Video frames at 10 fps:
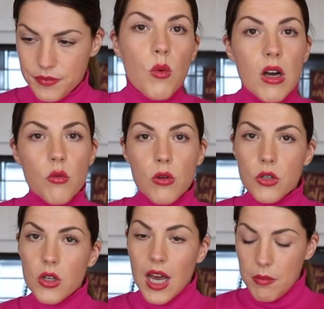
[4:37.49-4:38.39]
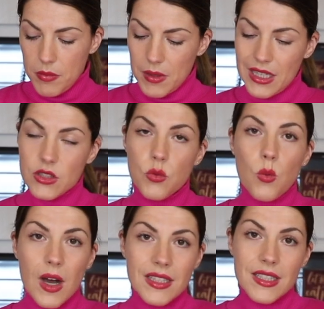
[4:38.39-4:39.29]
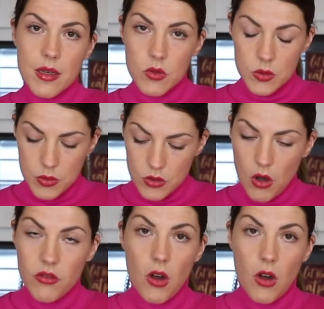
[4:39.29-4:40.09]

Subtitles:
1/4 cup plus 1 tablespoon of